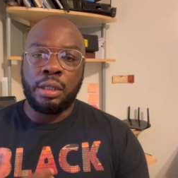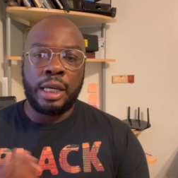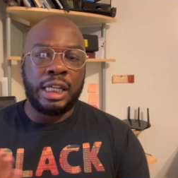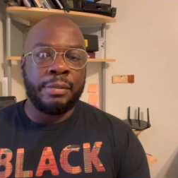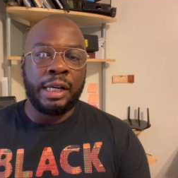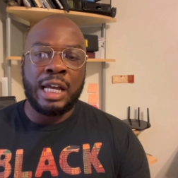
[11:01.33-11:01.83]
yeah,
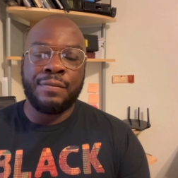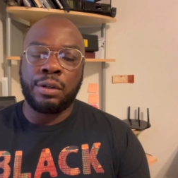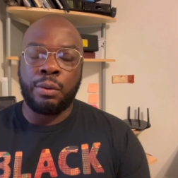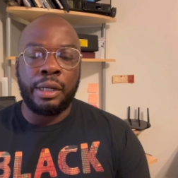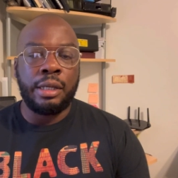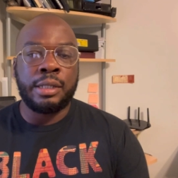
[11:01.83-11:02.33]
you might have
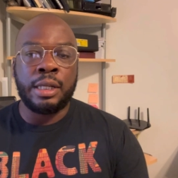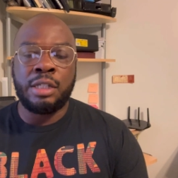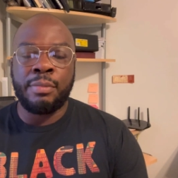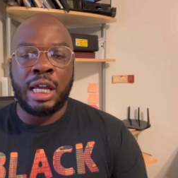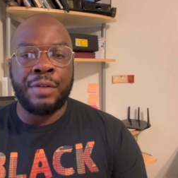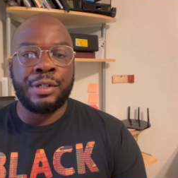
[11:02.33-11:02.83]
acquaintances, you
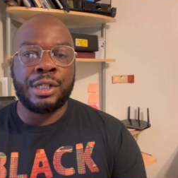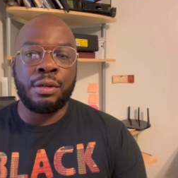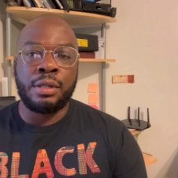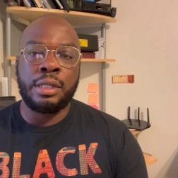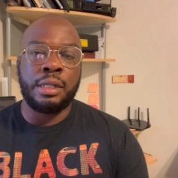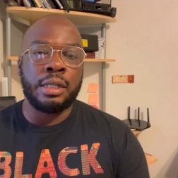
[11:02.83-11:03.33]
might have
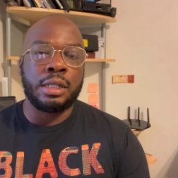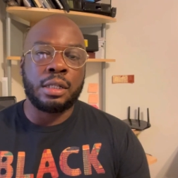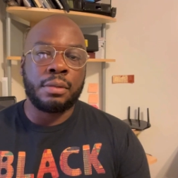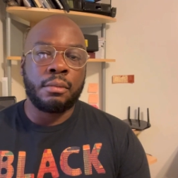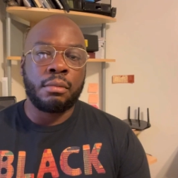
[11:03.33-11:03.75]
associates,